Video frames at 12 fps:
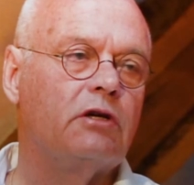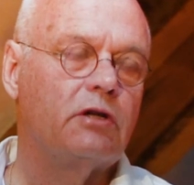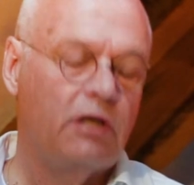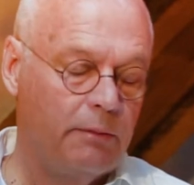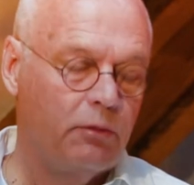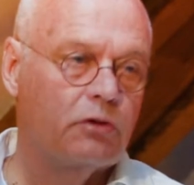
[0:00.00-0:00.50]

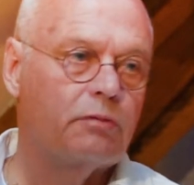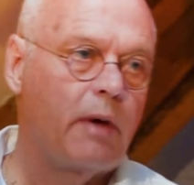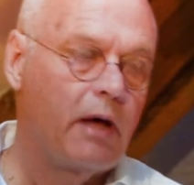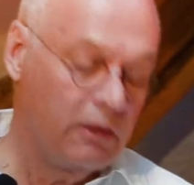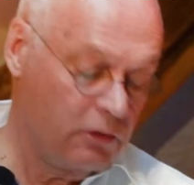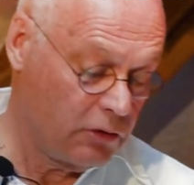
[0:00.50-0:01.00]
keep your
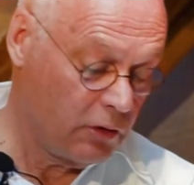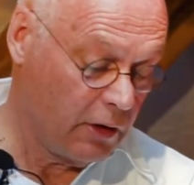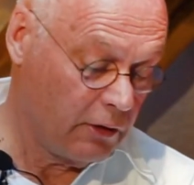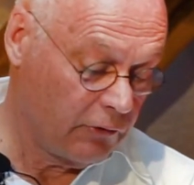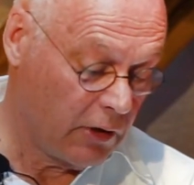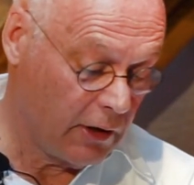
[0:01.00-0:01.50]
spine straight,
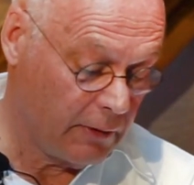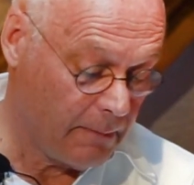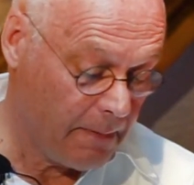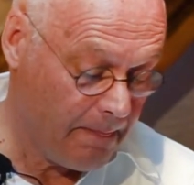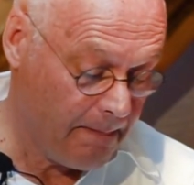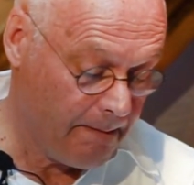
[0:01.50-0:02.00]
right?
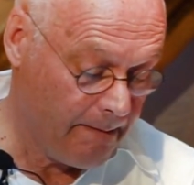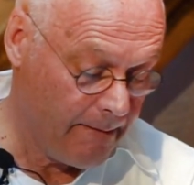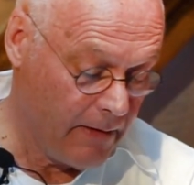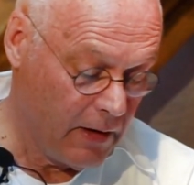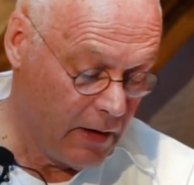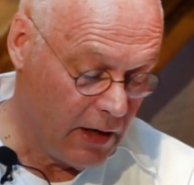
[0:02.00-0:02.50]

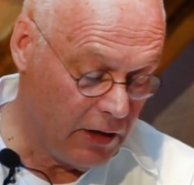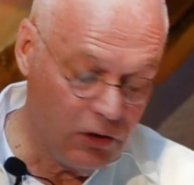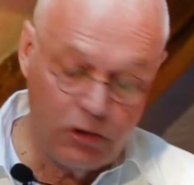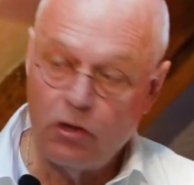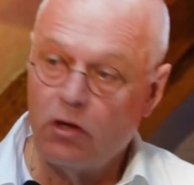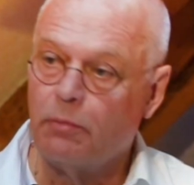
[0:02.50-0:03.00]
And you
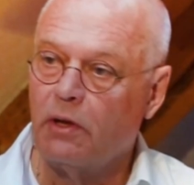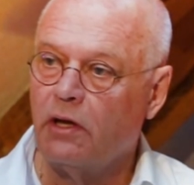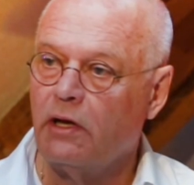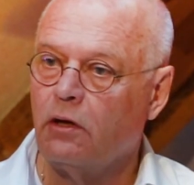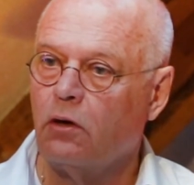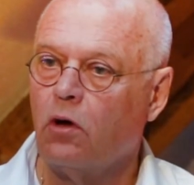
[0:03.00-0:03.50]
start by letting go